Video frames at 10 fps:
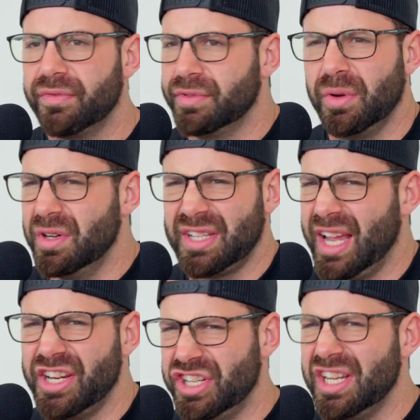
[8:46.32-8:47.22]
go to
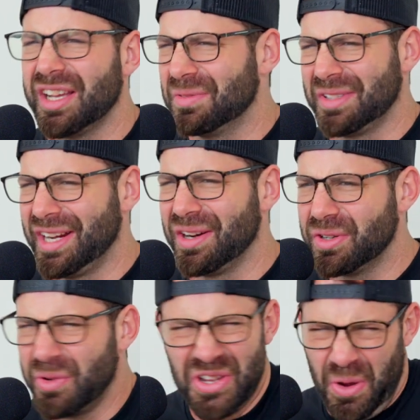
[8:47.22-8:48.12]
Tai Chi. I don't care.
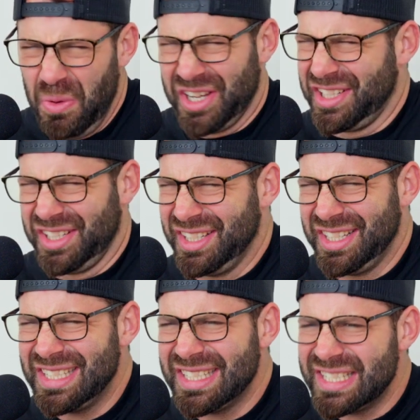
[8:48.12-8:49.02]
Go to yoga.
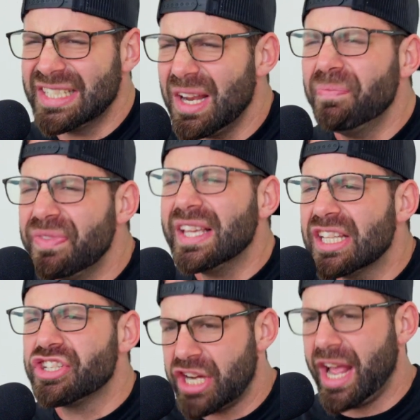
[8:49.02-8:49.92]
Something
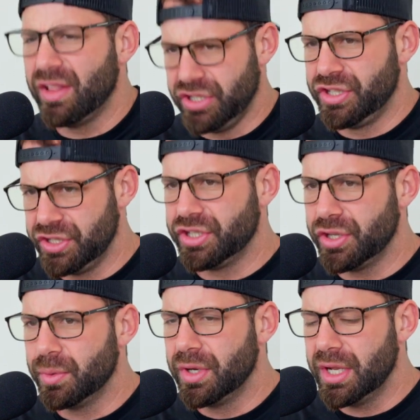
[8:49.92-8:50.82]
that challenges you.